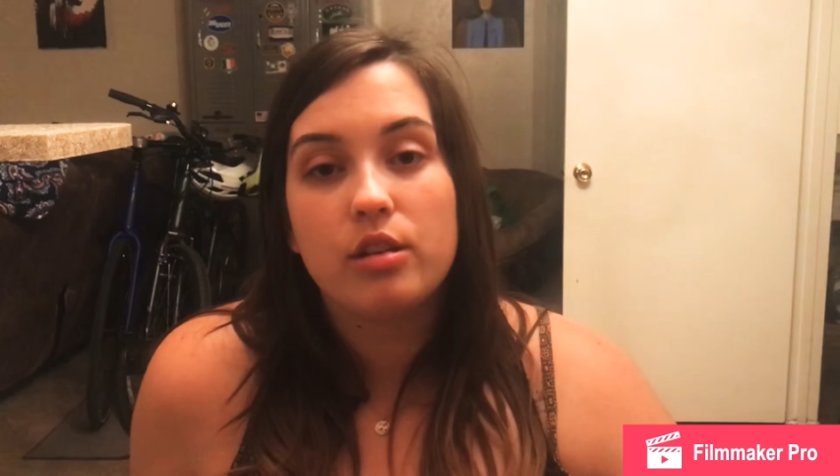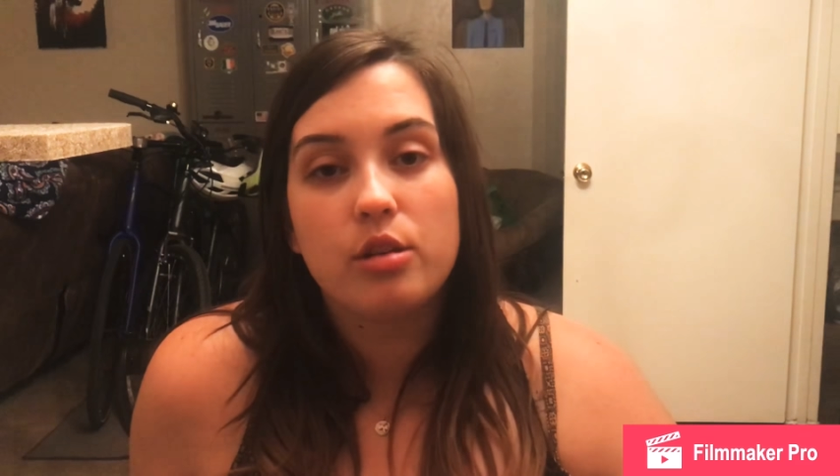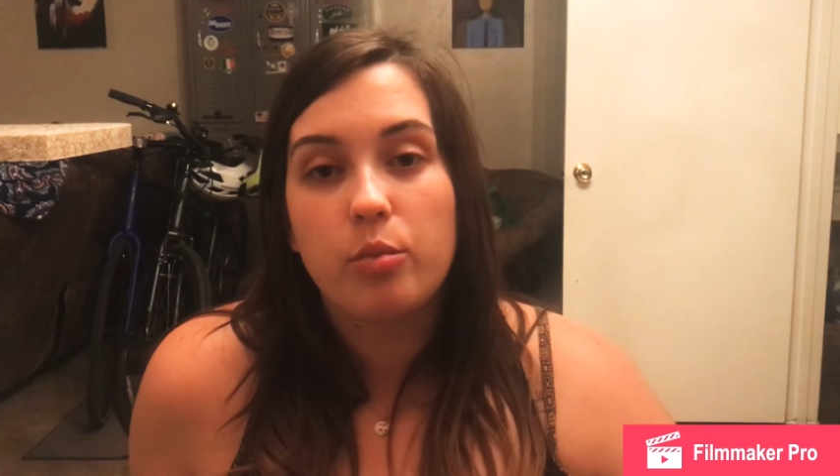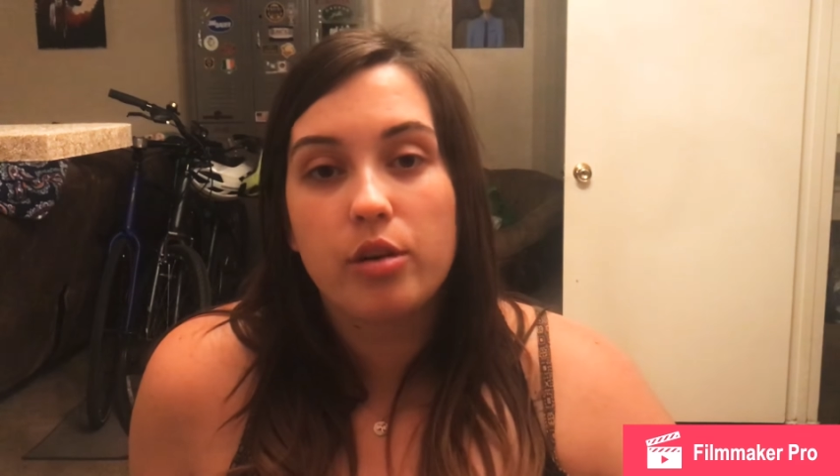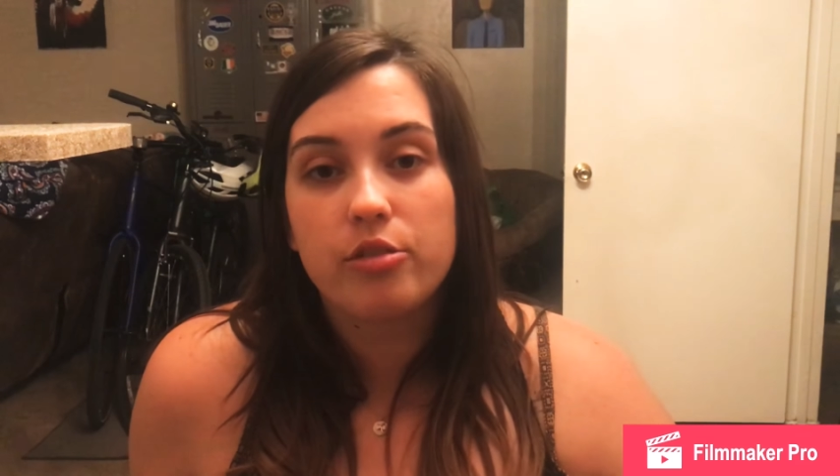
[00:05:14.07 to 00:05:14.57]

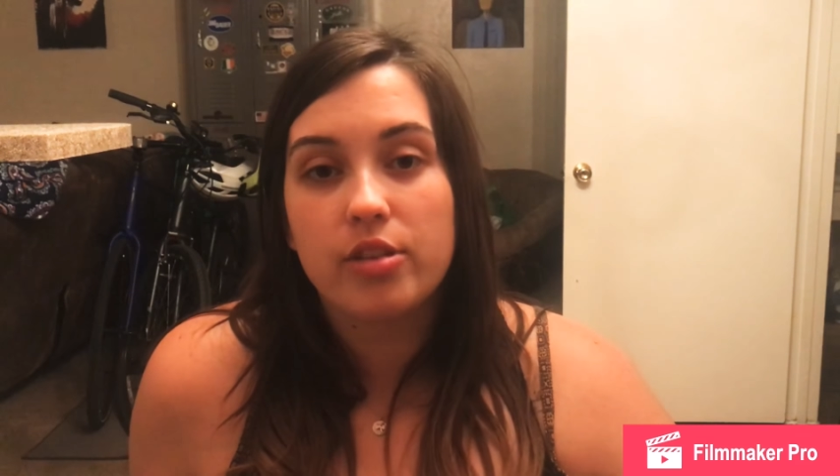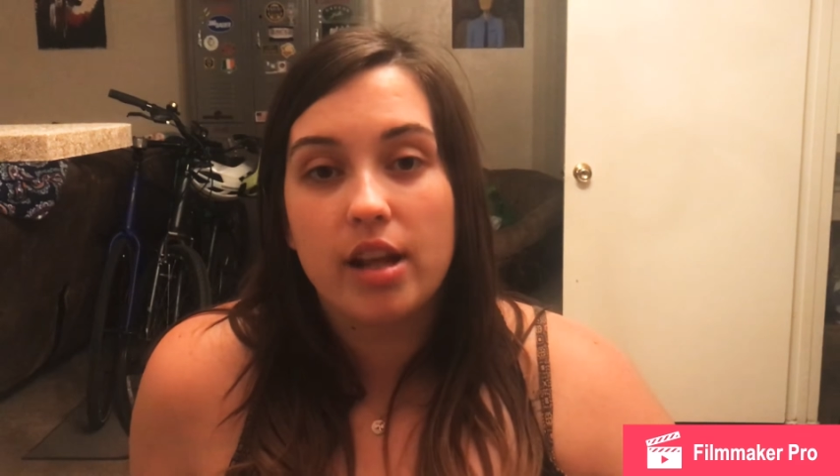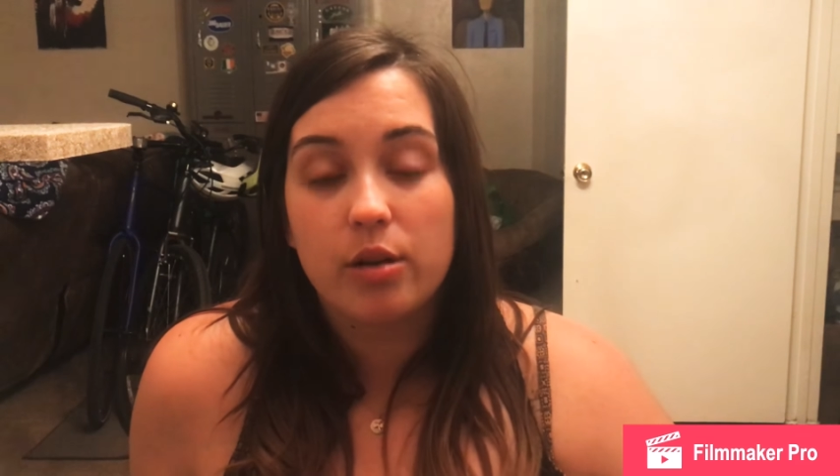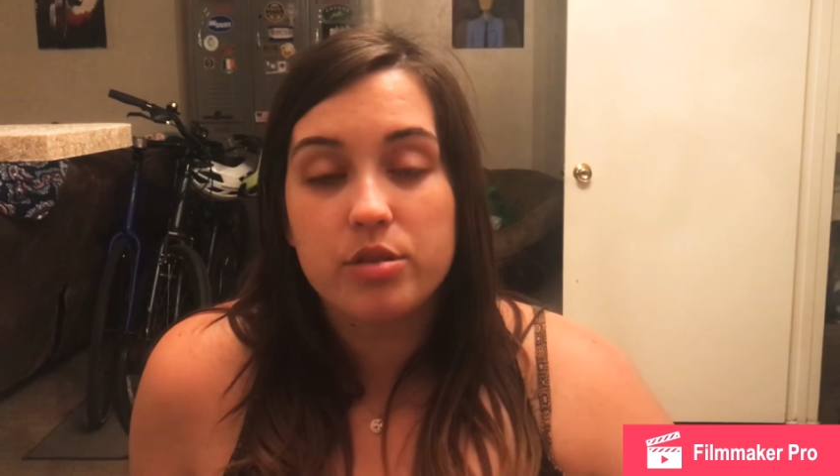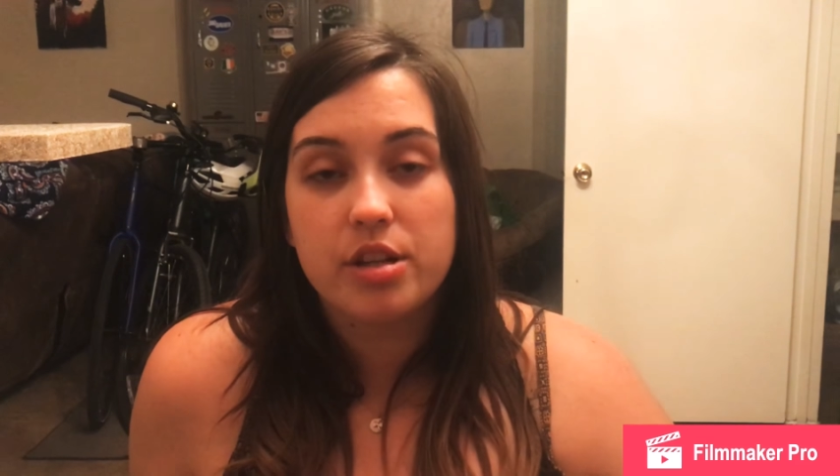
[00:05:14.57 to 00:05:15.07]
good word for
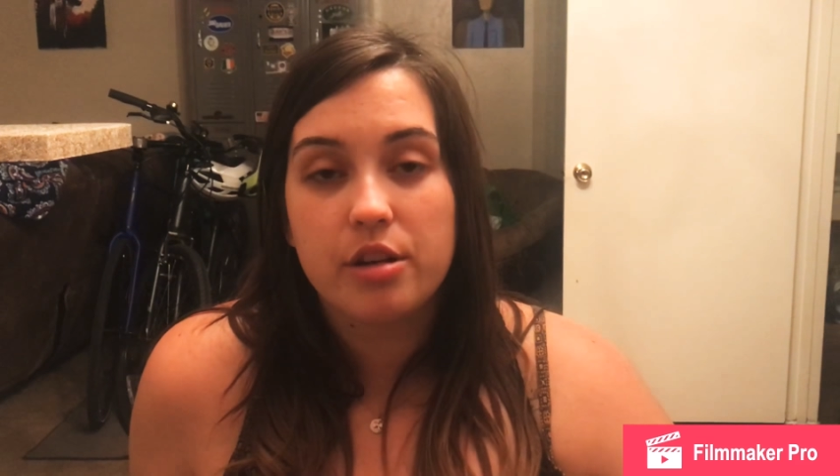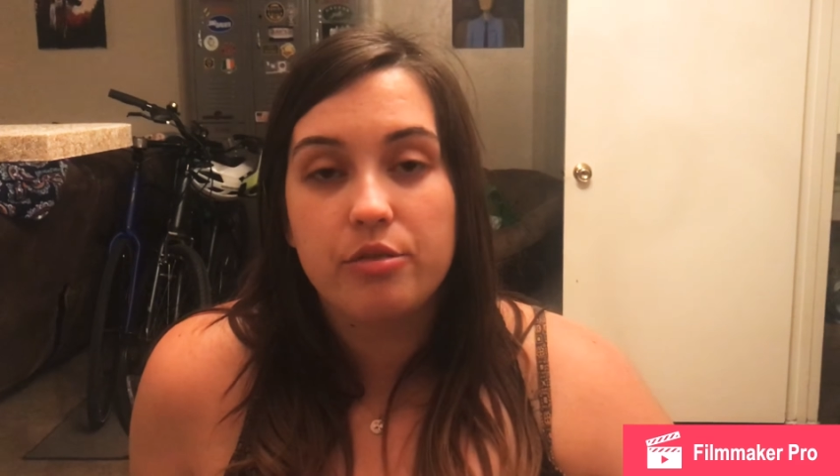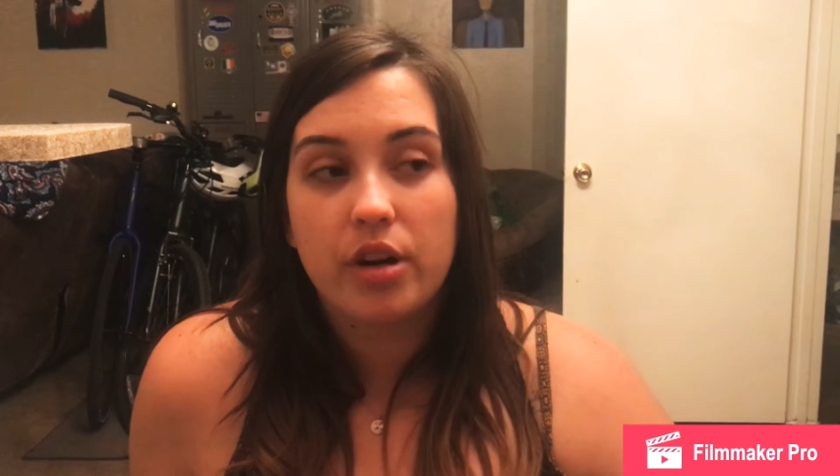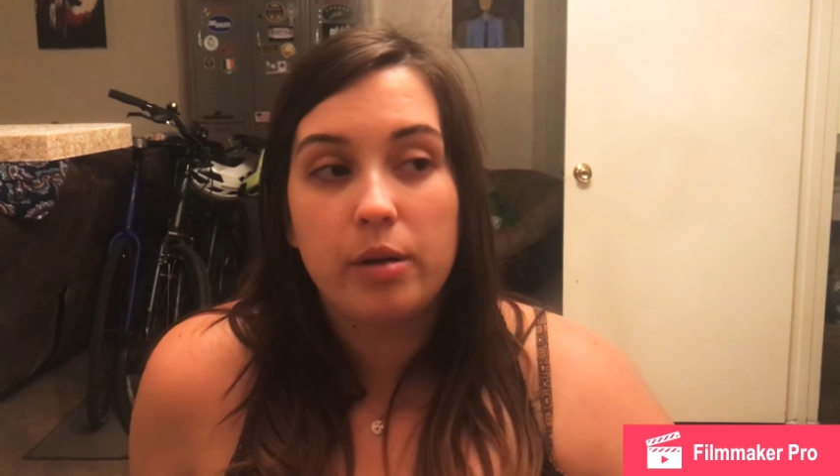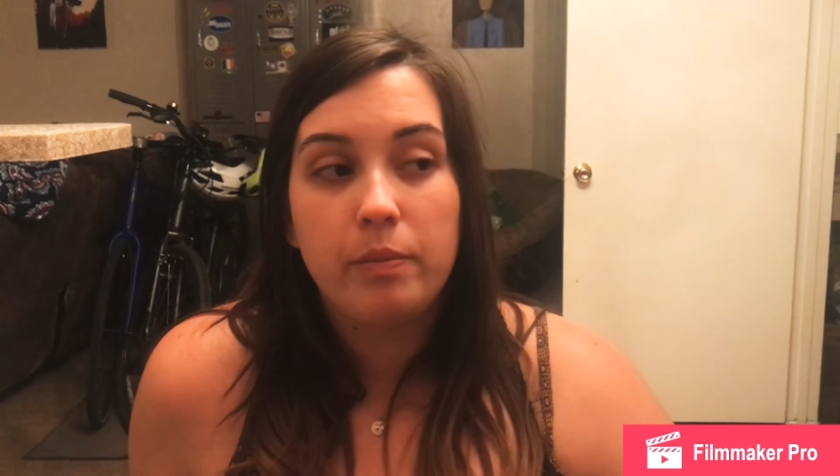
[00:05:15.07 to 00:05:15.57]
that. I was
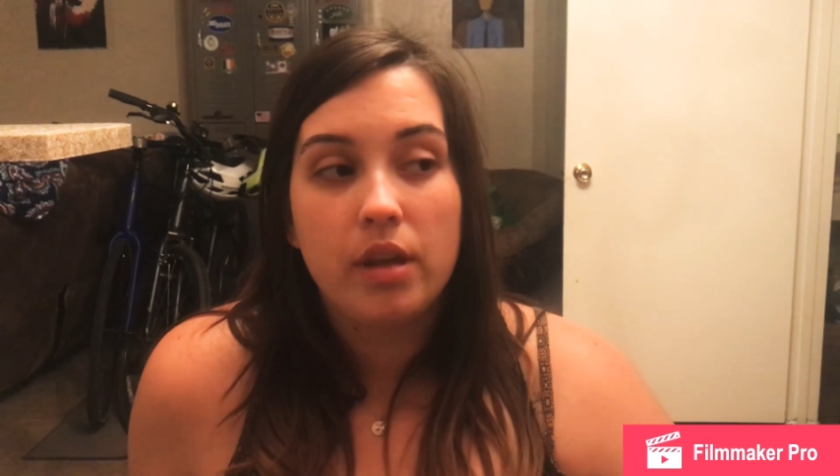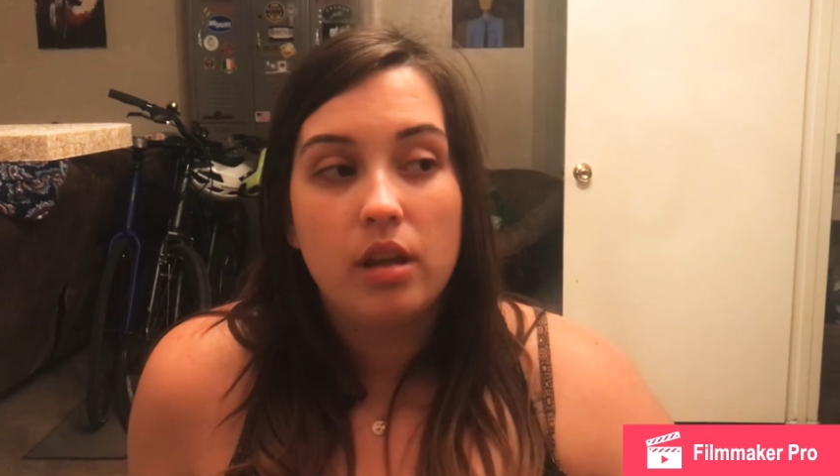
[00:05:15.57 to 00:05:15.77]
terrified.